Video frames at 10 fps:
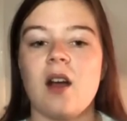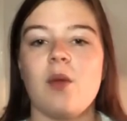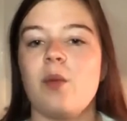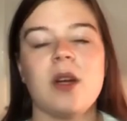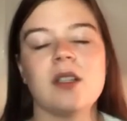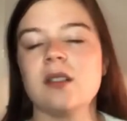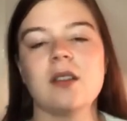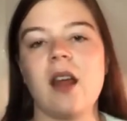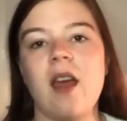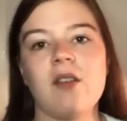what
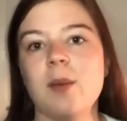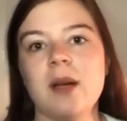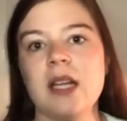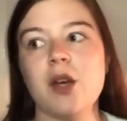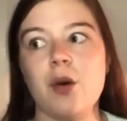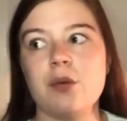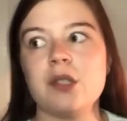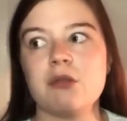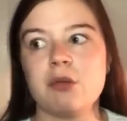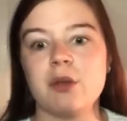everybody
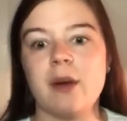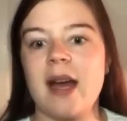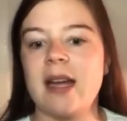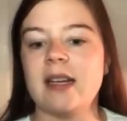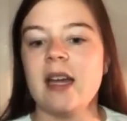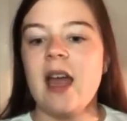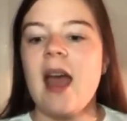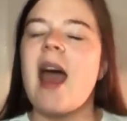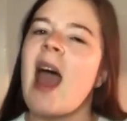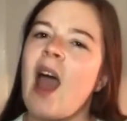goes through and
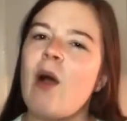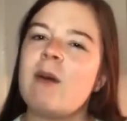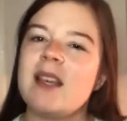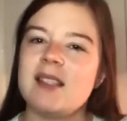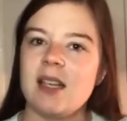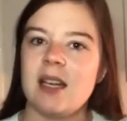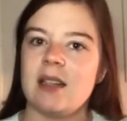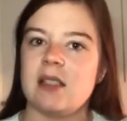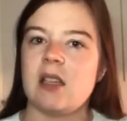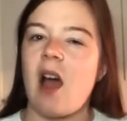how easy it
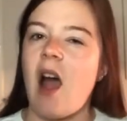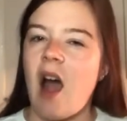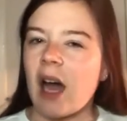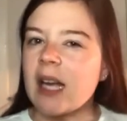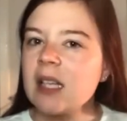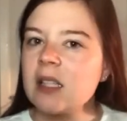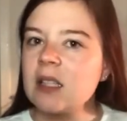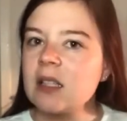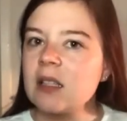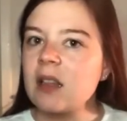is to hide
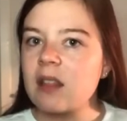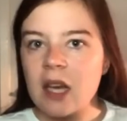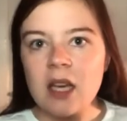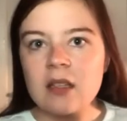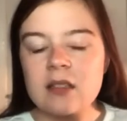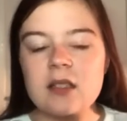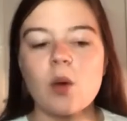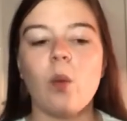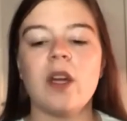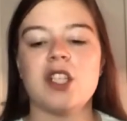
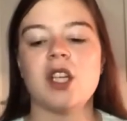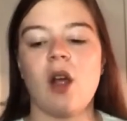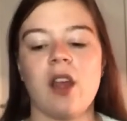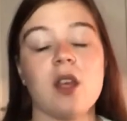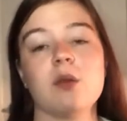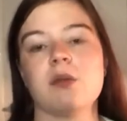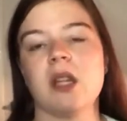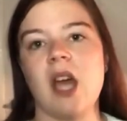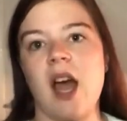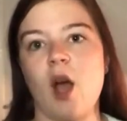things, which I think was
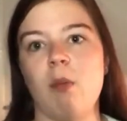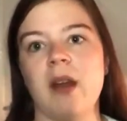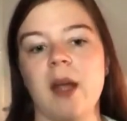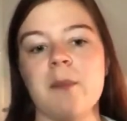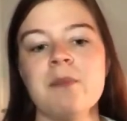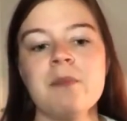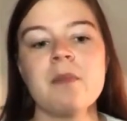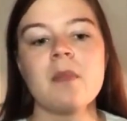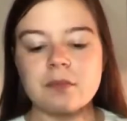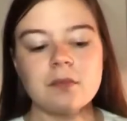really eye-opening.
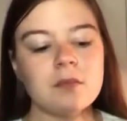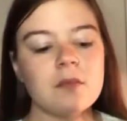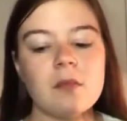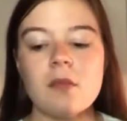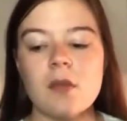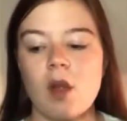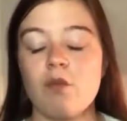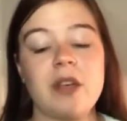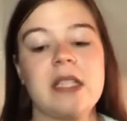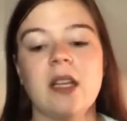
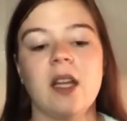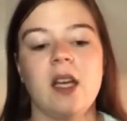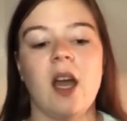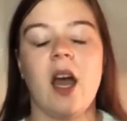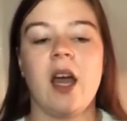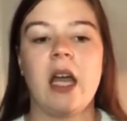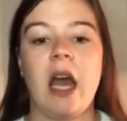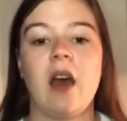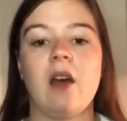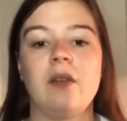Recently, I
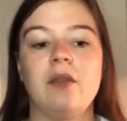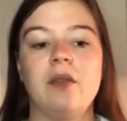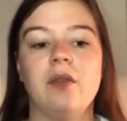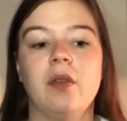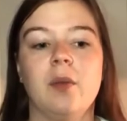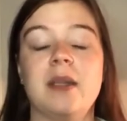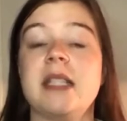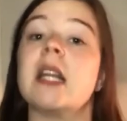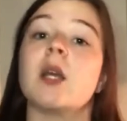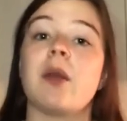have been
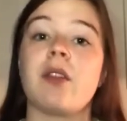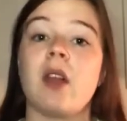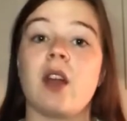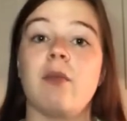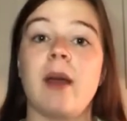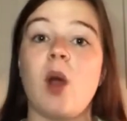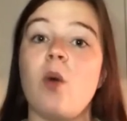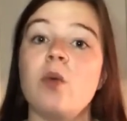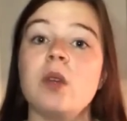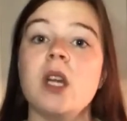dealing with a lot of my
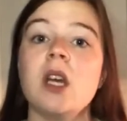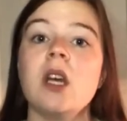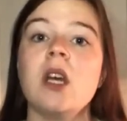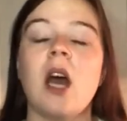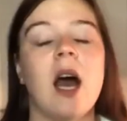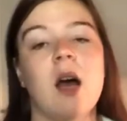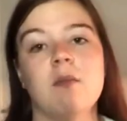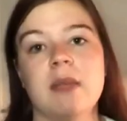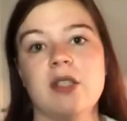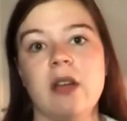own
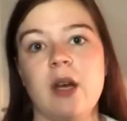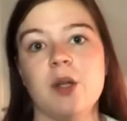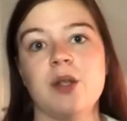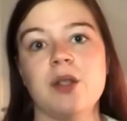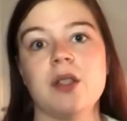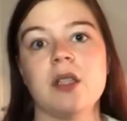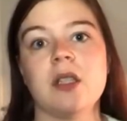mental health